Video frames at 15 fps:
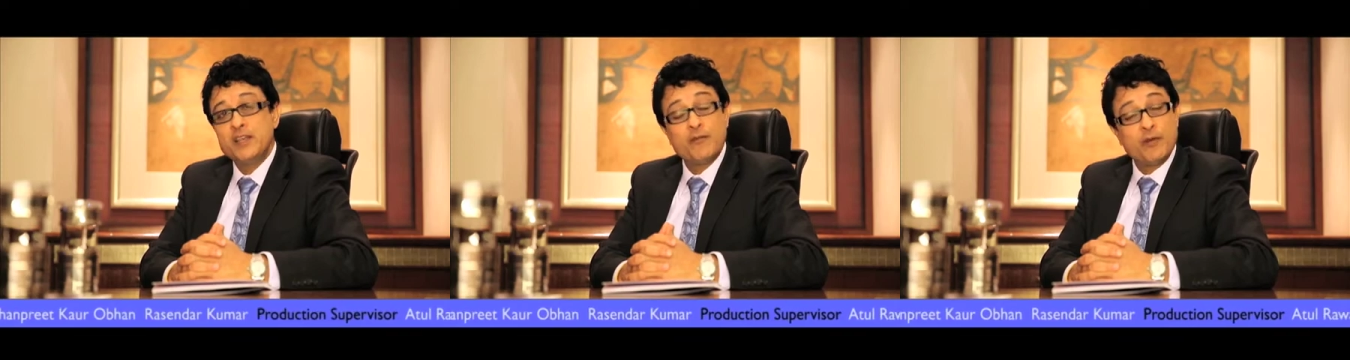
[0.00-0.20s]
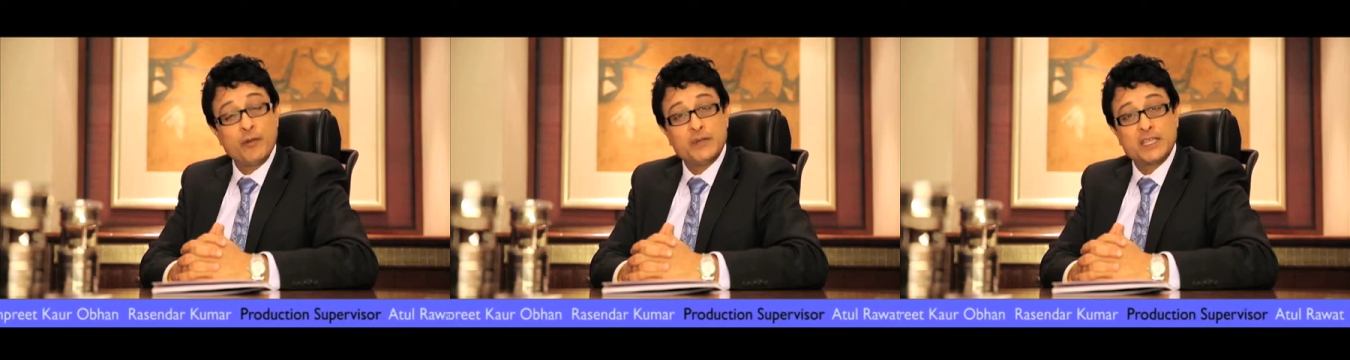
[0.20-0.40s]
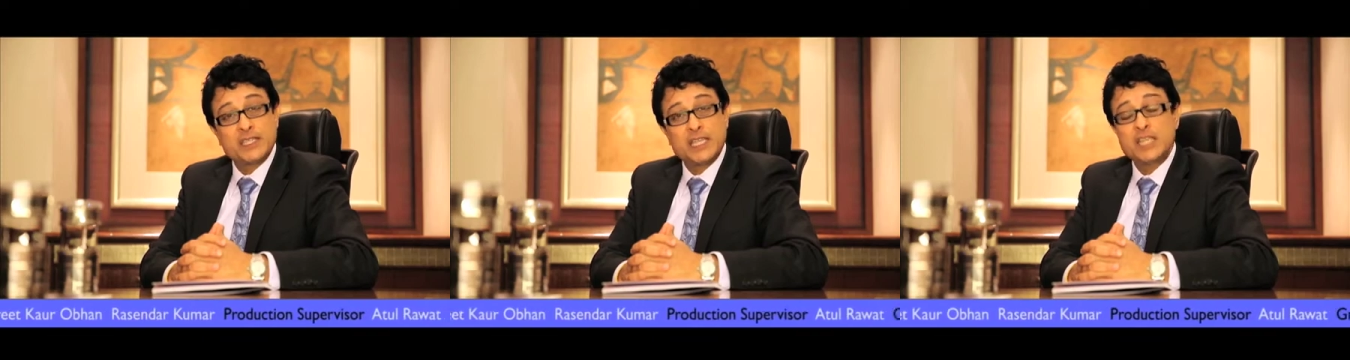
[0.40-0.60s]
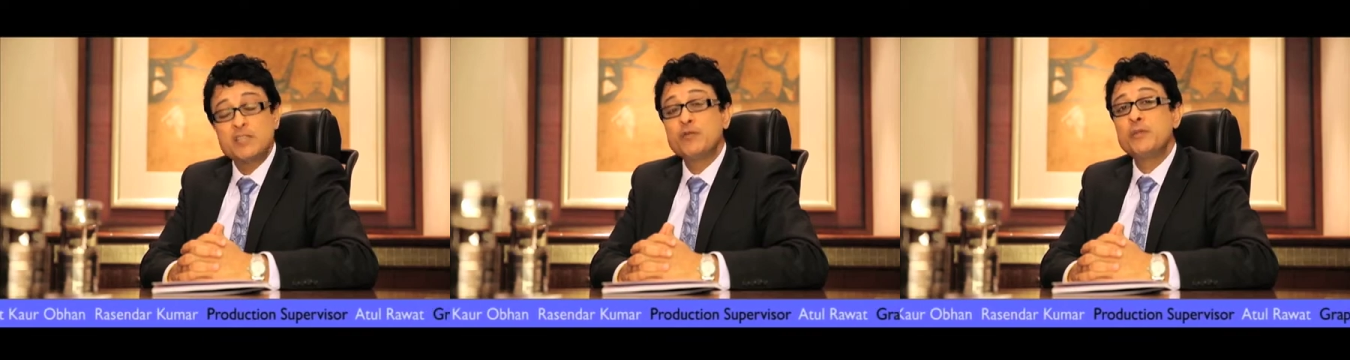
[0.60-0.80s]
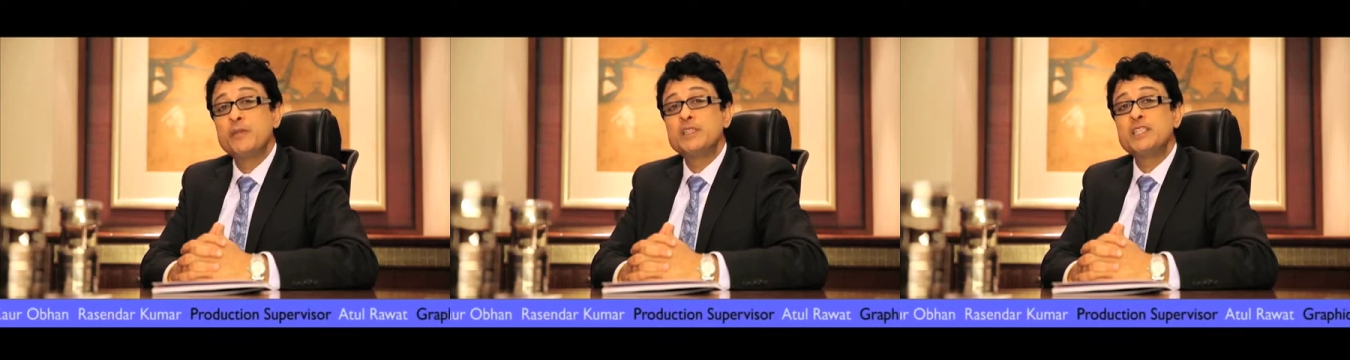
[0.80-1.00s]
from
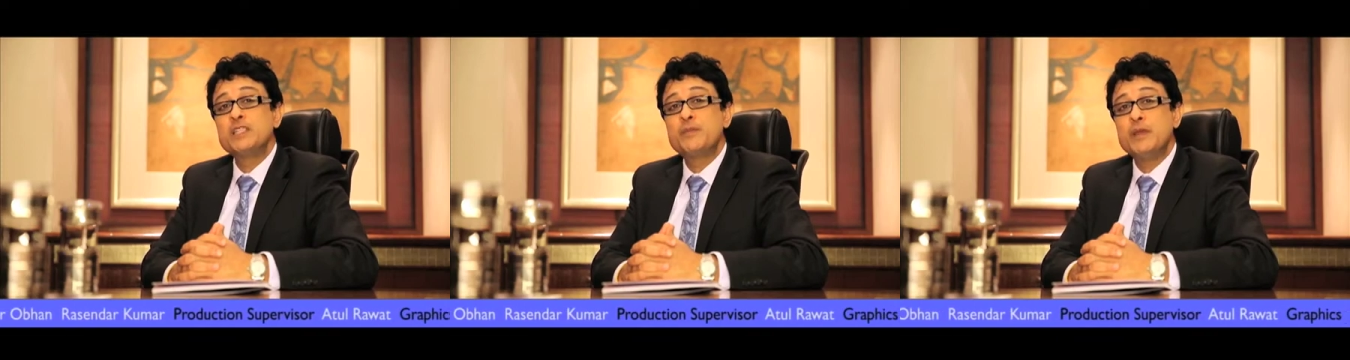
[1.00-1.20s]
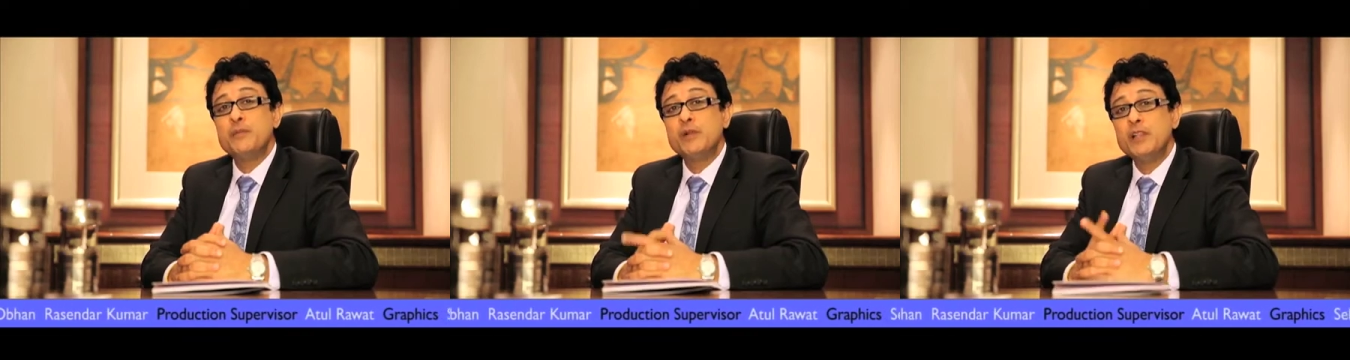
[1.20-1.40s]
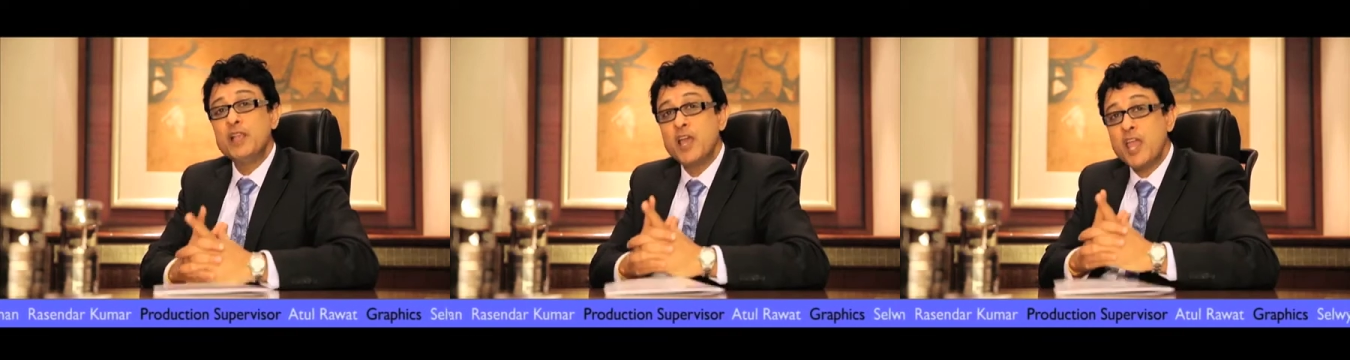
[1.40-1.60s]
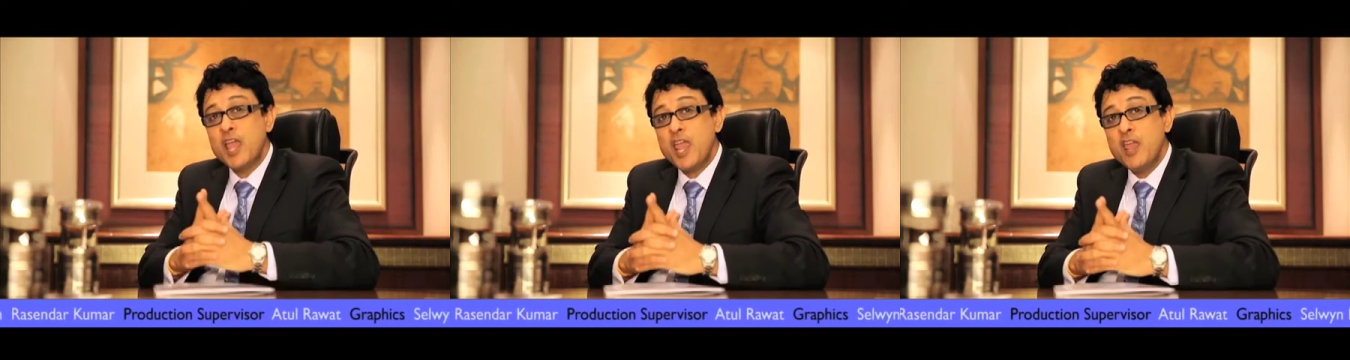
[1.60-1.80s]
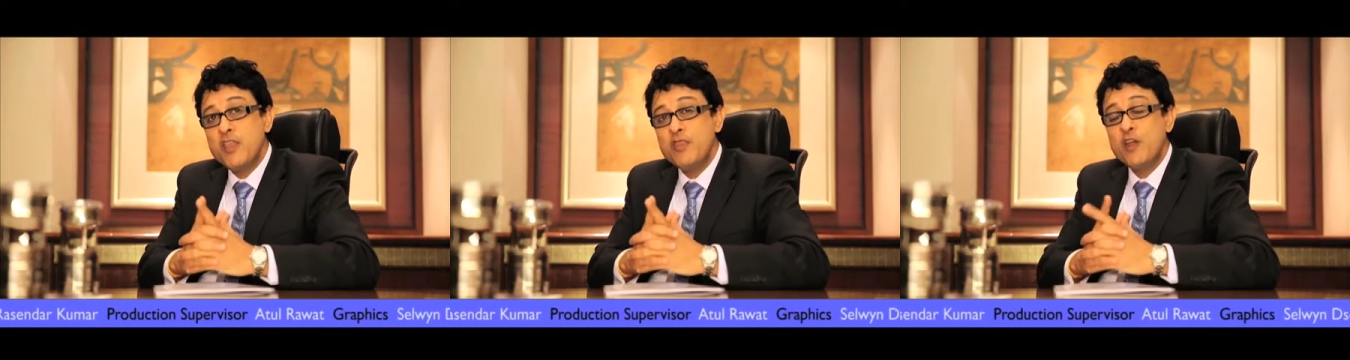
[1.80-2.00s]
successful business people
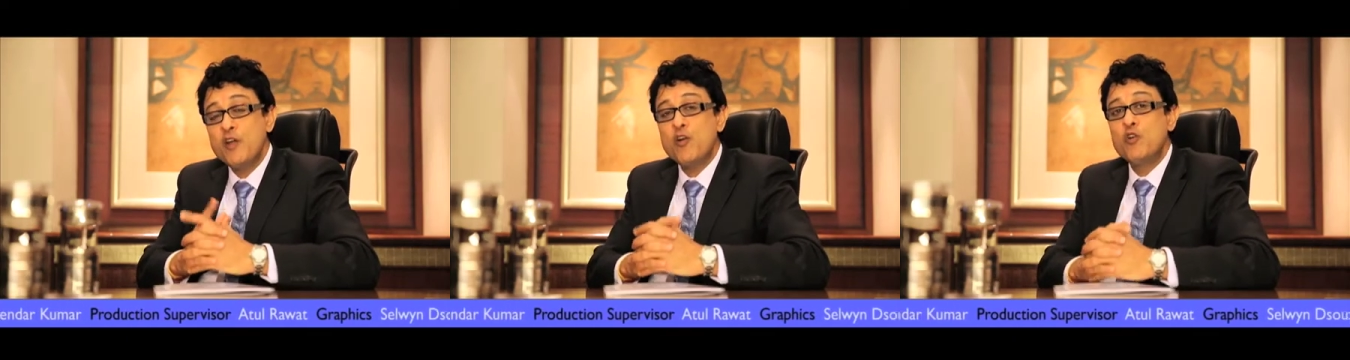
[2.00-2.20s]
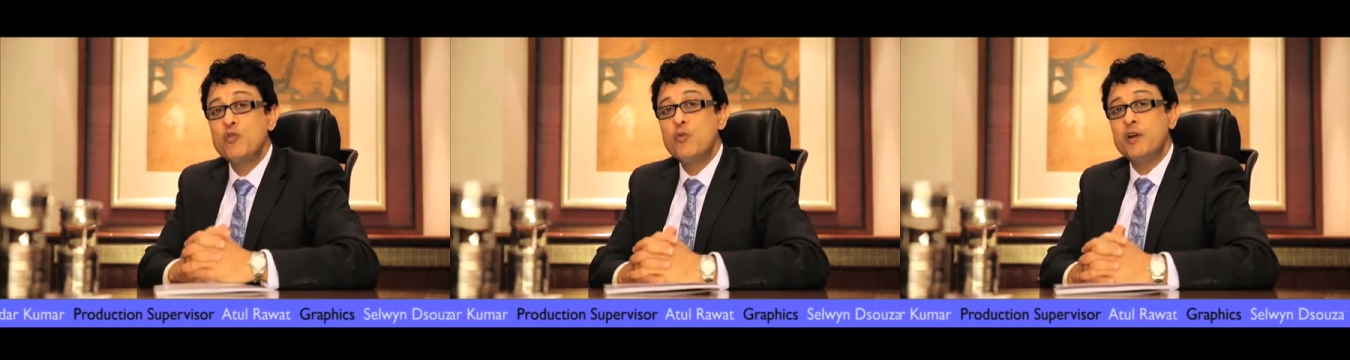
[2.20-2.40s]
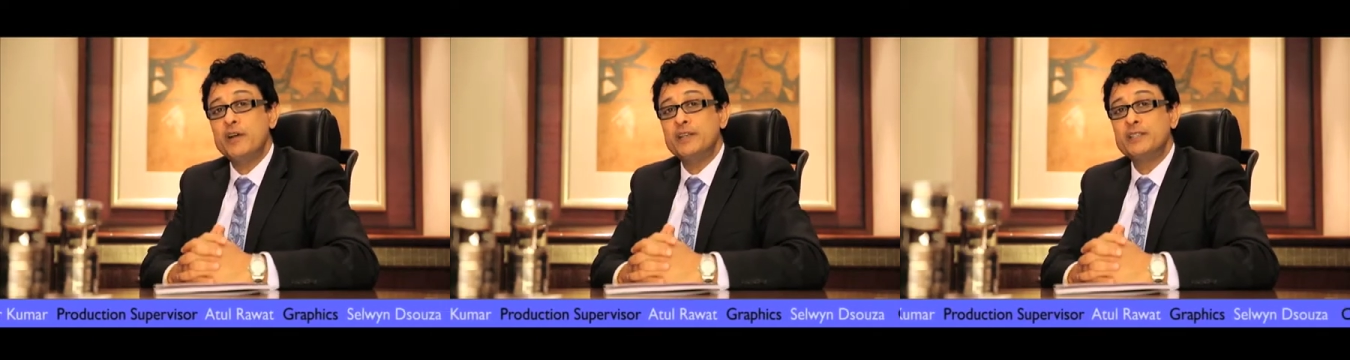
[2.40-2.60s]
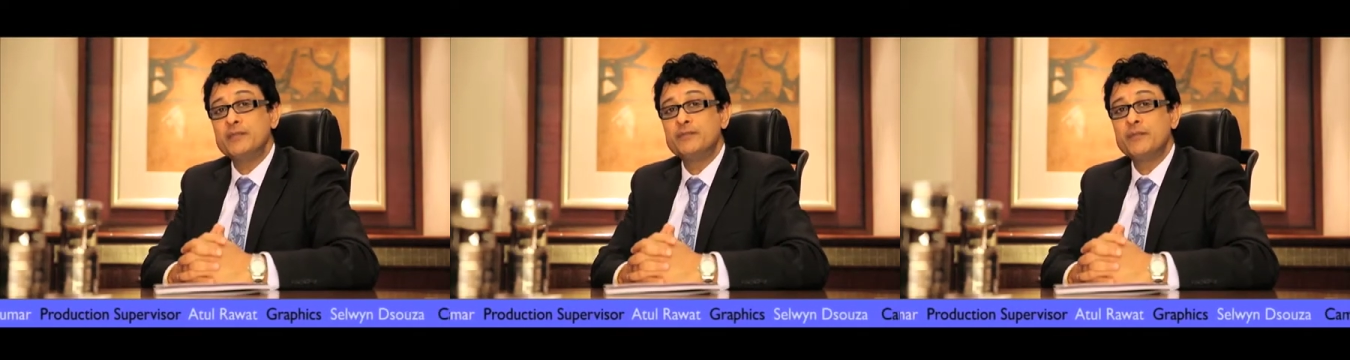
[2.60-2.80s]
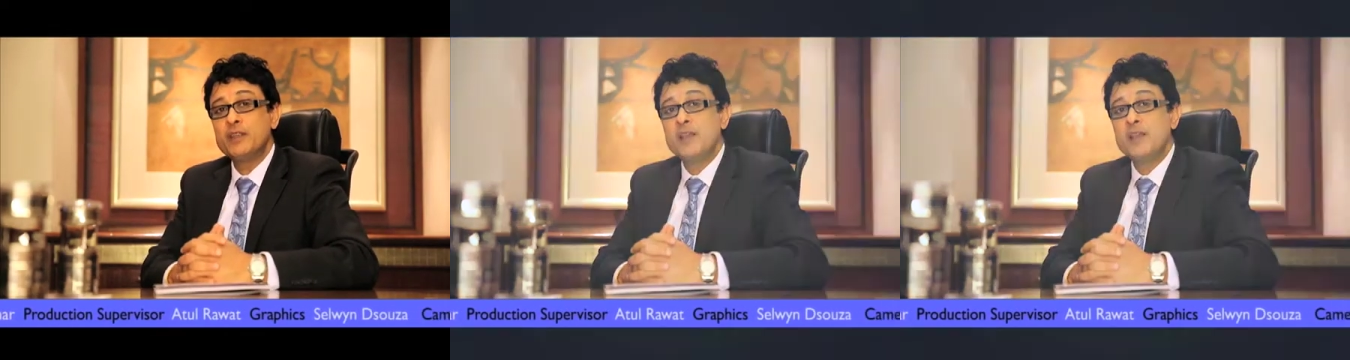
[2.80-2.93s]
in their own words.